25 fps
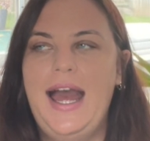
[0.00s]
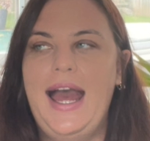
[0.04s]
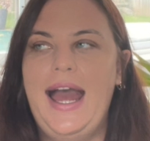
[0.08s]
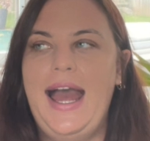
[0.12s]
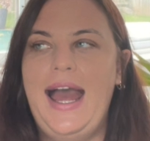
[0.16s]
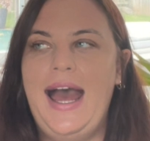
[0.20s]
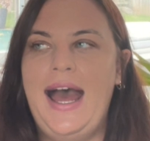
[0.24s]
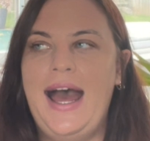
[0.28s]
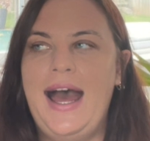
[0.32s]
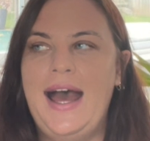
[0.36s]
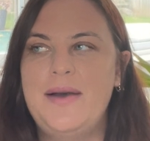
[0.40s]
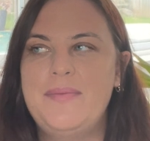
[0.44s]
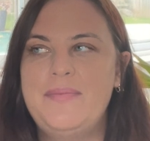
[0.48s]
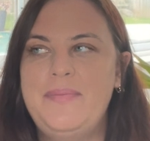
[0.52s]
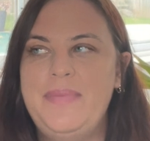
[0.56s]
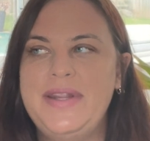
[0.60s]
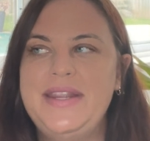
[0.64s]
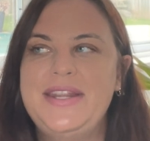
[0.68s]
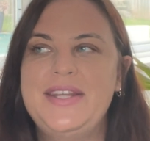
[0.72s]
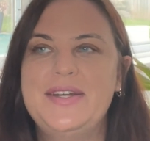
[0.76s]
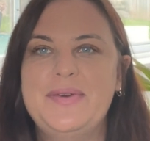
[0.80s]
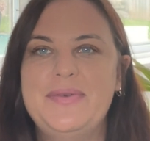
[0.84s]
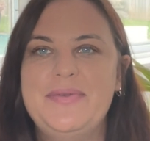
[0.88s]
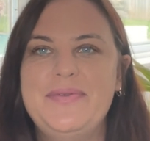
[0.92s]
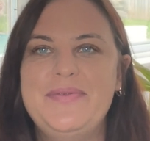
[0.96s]
but
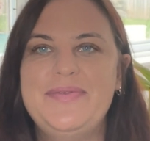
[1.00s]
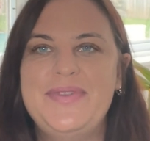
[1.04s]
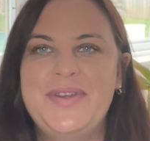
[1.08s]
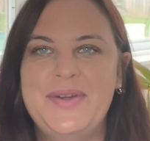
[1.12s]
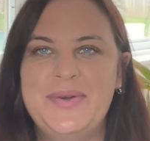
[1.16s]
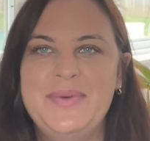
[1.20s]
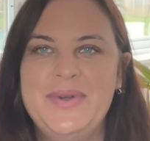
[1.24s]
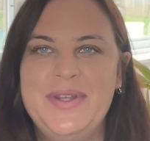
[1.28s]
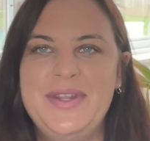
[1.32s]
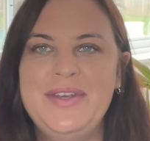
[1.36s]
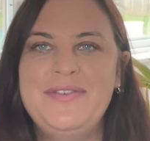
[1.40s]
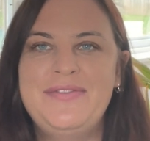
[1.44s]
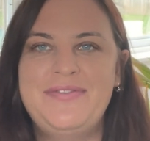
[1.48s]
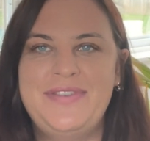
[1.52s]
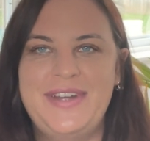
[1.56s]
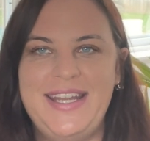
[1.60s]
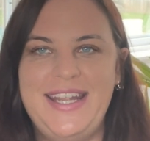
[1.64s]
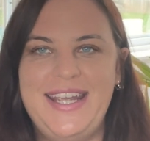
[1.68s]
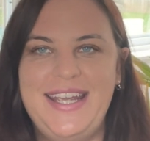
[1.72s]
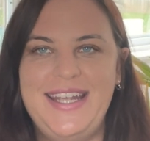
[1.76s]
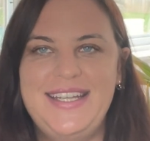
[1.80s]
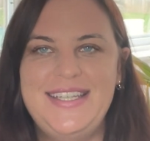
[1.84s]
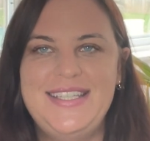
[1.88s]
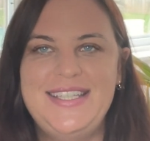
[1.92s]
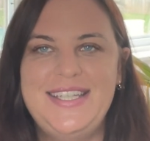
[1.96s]
they're really
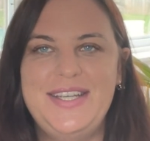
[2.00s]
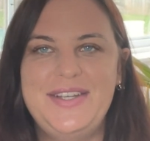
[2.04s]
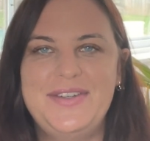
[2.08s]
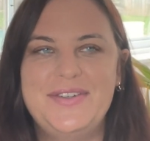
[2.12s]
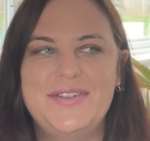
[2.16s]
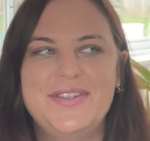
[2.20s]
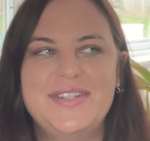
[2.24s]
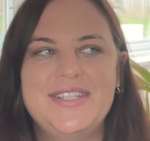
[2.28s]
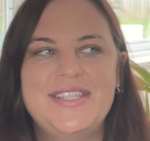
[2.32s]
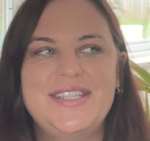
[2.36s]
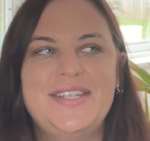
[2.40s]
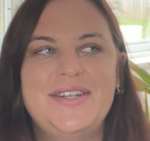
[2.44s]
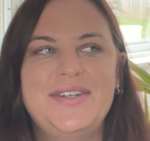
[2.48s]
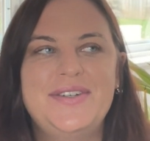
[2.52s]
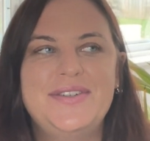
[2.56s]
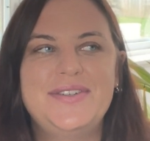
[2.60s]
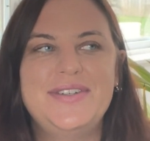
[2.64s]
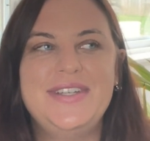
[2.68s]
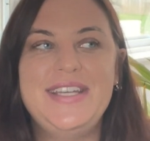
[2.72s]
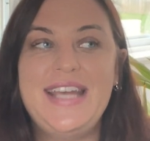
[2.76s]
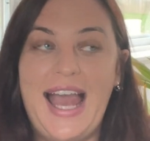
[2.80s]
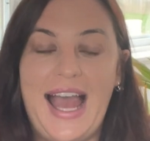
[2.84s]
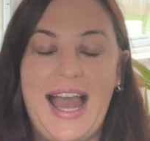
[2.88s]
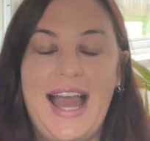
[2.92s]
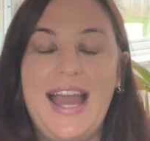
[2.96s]
funny too. So
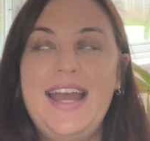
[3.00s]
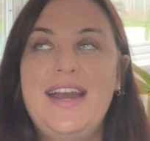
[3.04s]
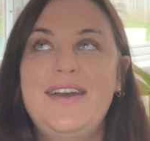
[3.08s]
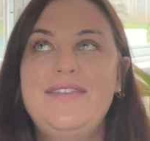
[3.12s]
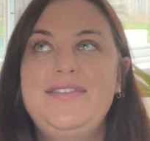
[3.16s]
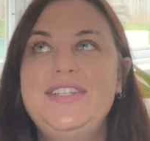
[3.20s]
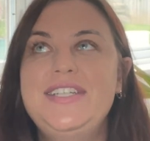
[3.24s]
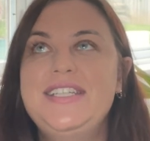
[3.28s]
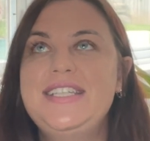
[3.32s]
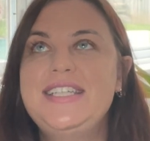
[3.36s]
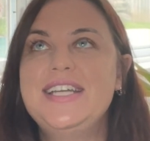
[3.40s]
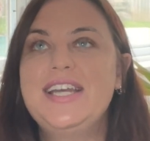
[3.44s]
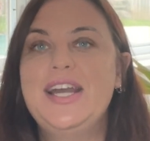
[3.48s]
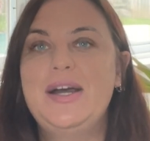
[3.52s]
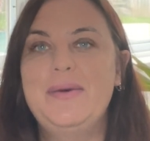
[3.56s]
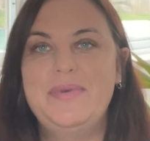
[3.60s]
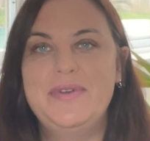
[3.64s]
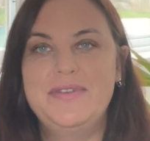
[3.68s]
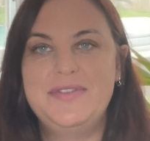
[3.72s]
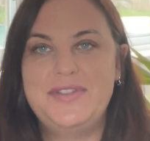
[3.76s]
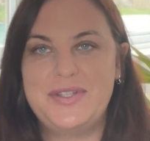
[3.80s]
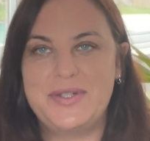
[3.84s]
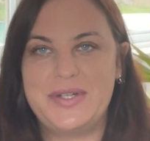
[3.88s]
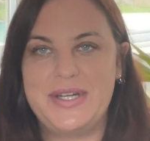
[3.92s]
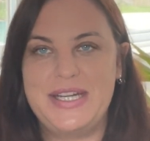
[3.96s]
yeah, I have just a couple
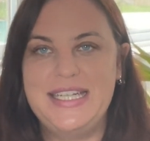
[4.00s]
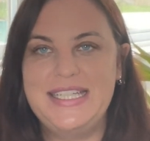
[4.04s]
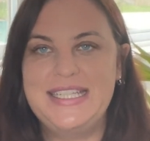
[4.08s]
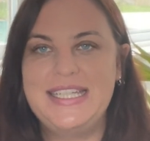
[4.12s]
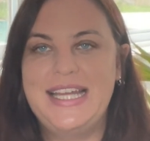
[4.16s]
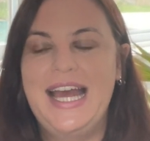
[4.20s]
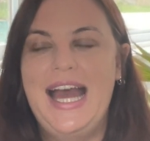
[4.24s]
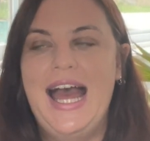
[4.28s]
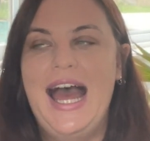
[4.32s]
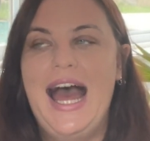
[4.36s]
of stories.